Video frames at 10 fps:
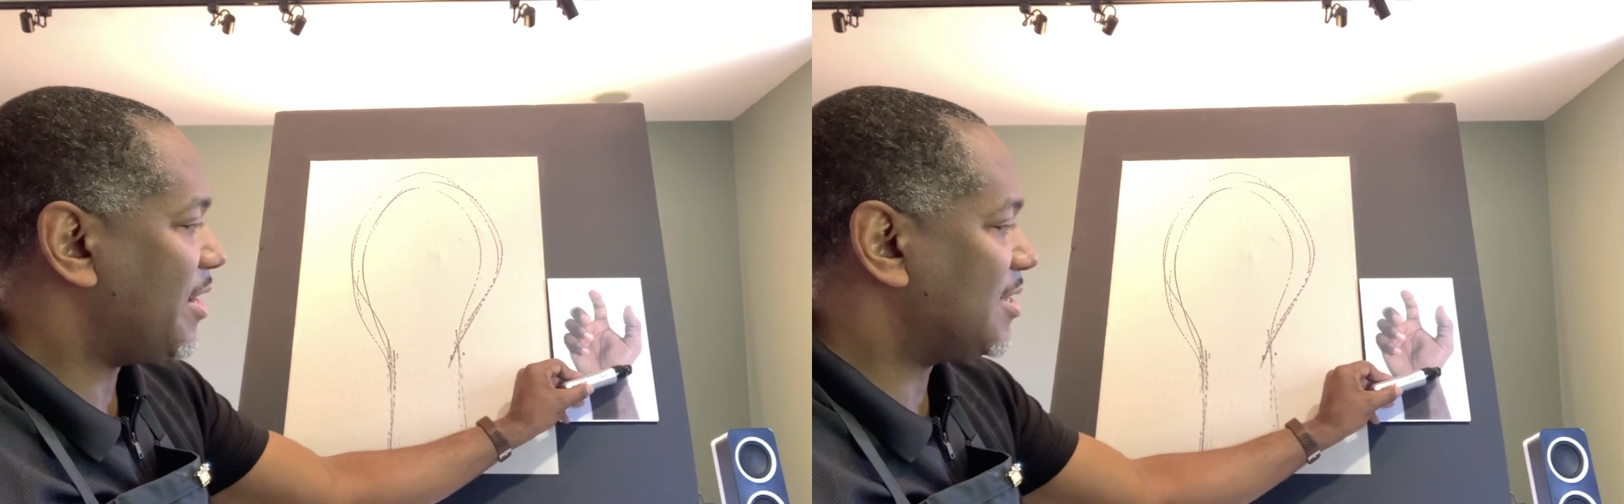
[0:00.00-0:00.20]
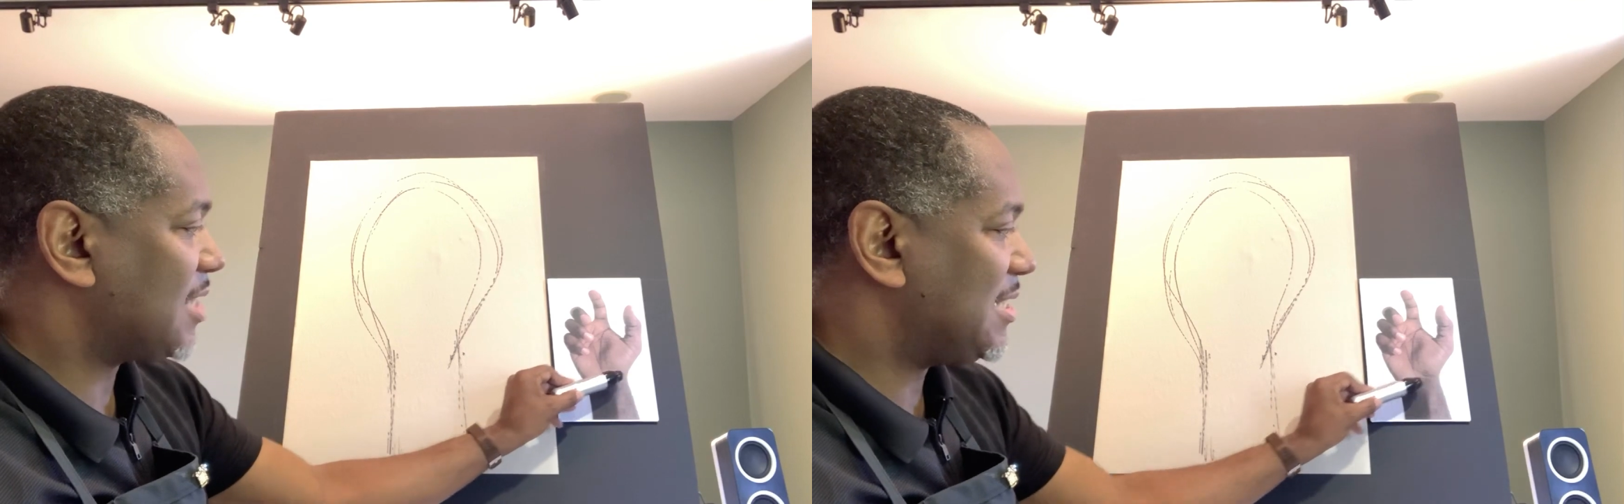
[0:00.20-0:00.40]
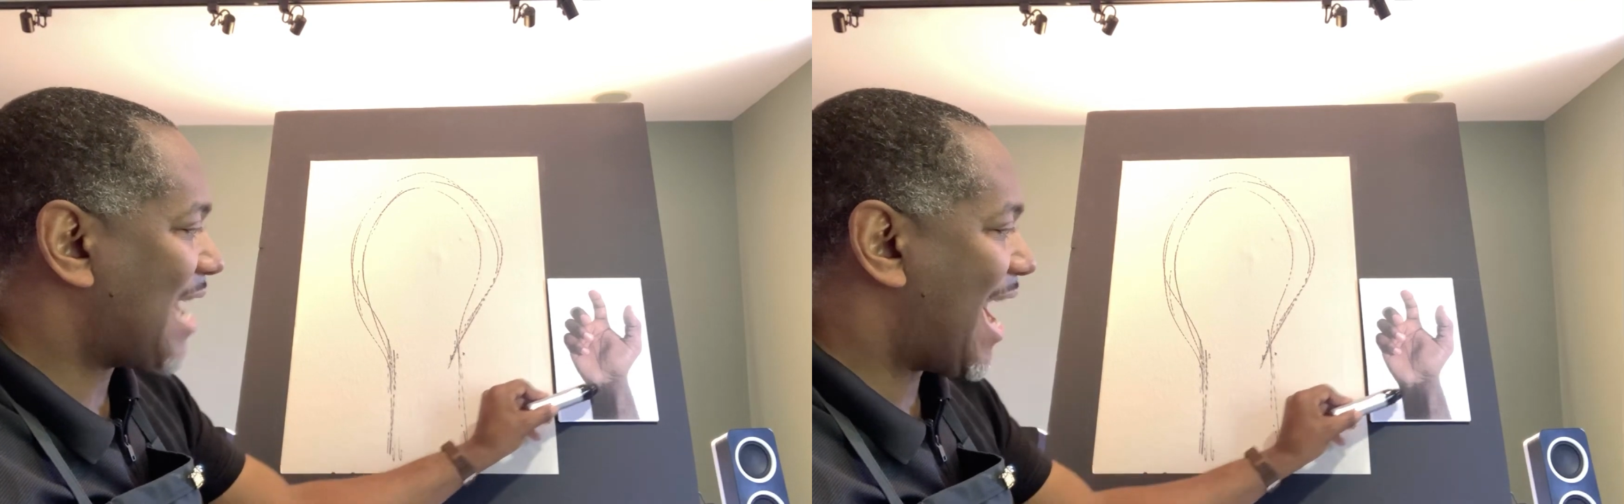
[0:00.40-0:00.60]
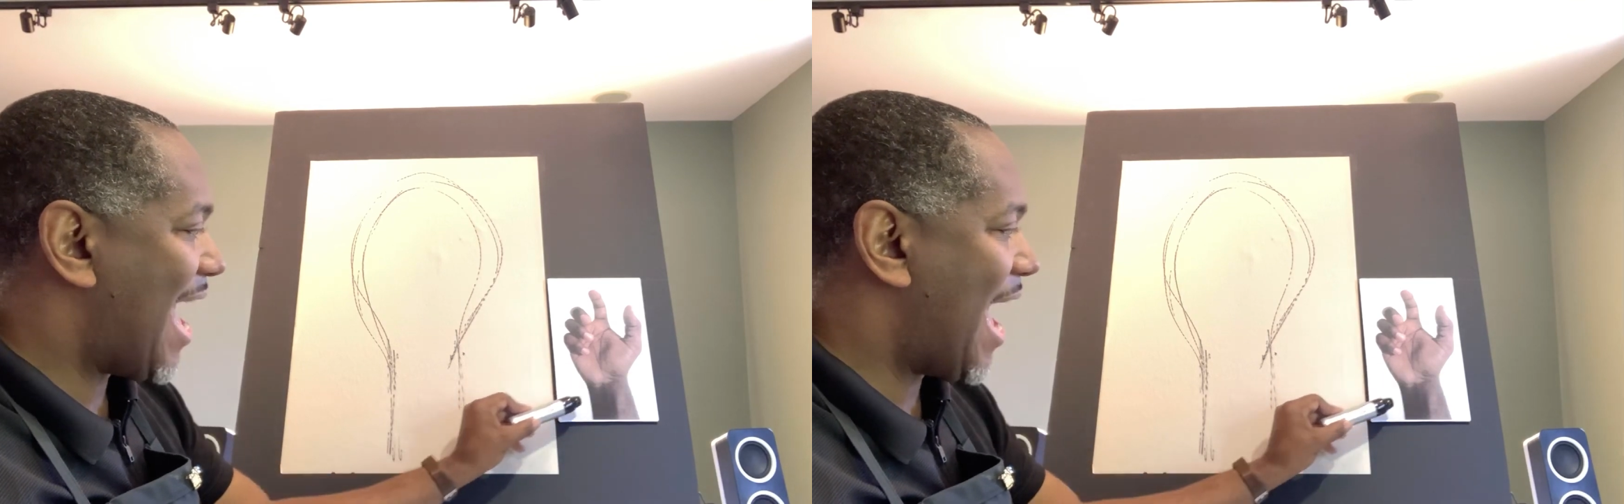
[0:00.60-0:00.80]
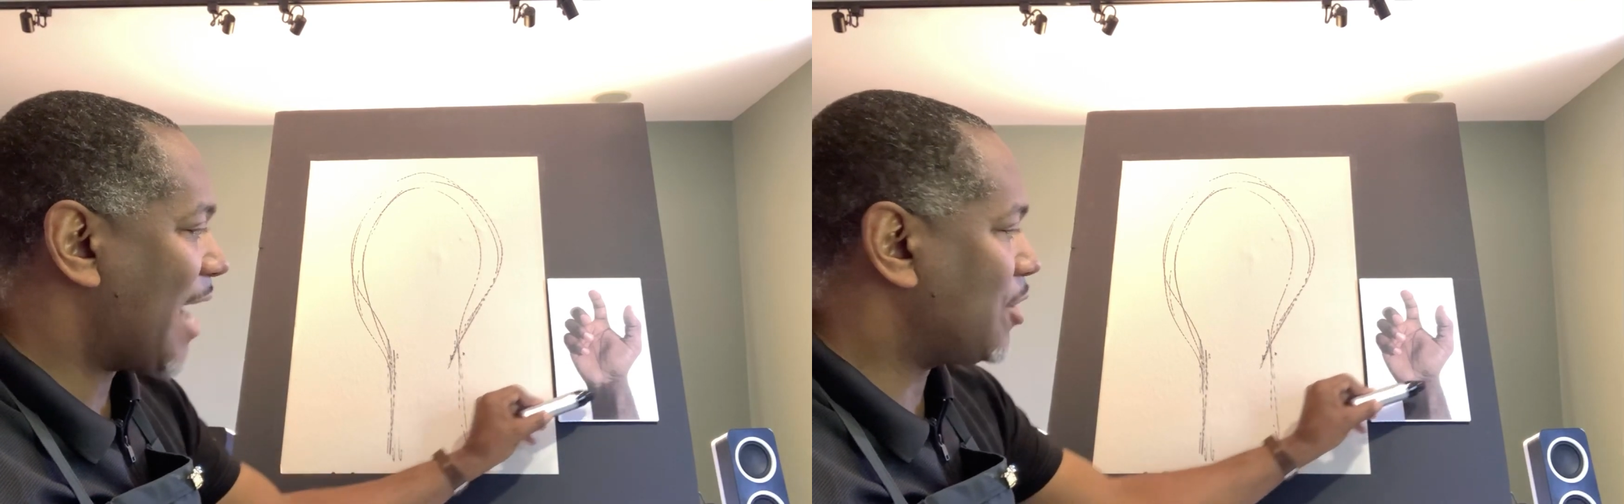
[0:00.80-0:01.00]
and there's a
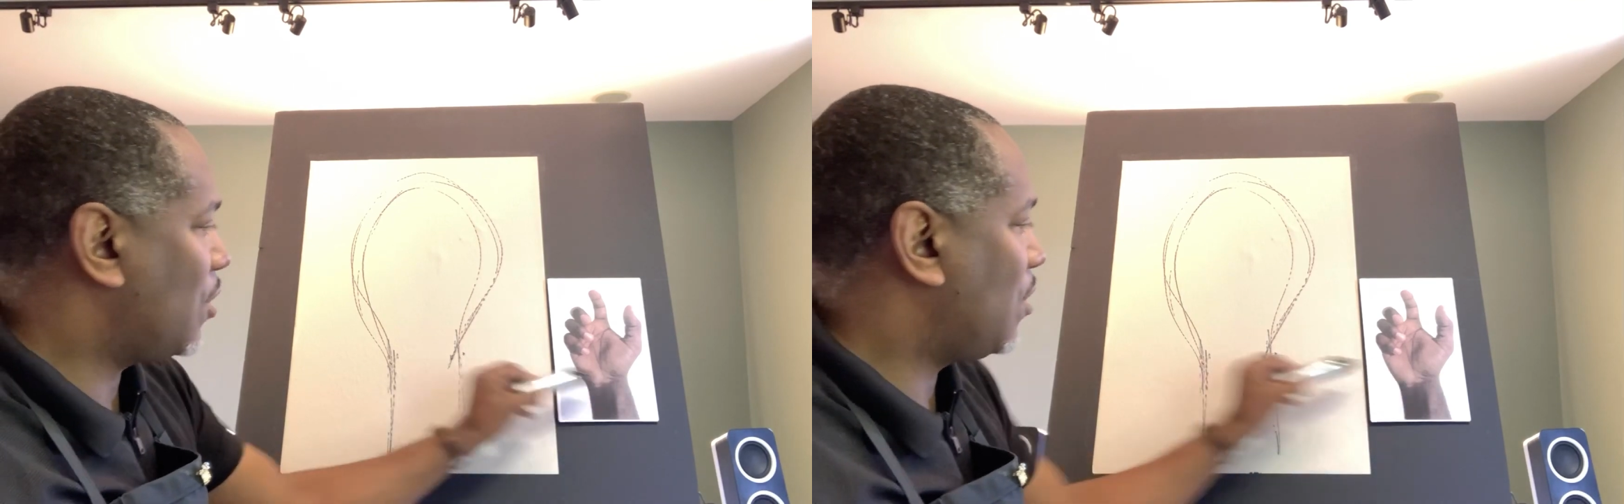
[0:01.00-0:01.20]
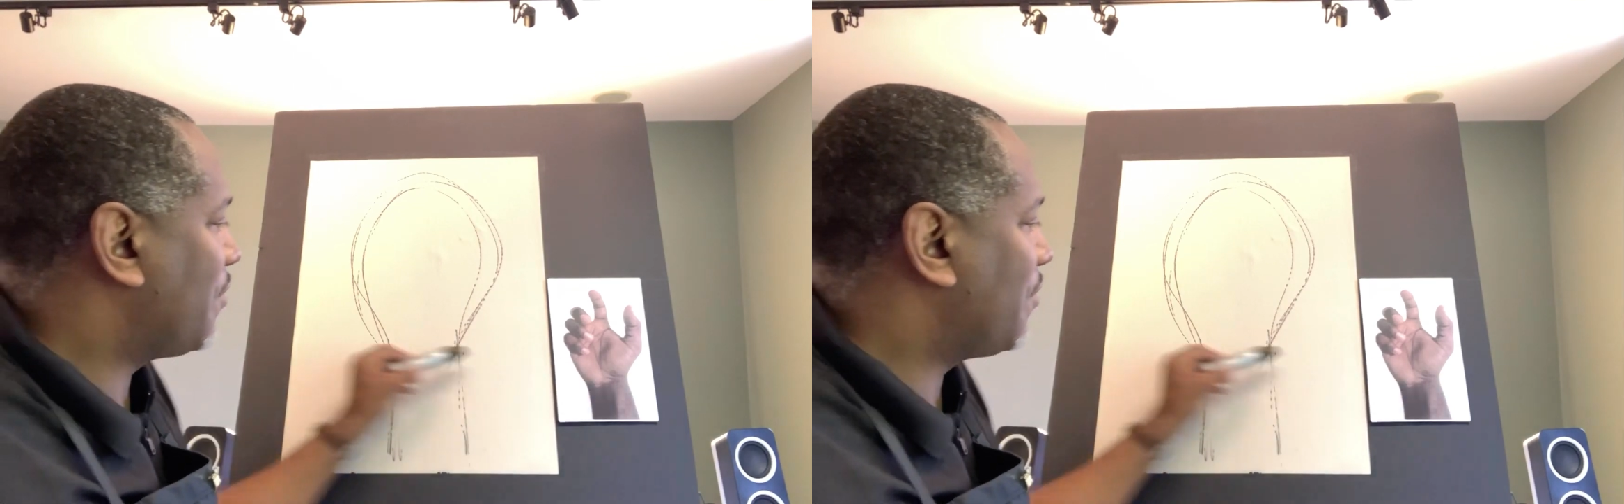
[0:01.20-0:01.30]
diagonal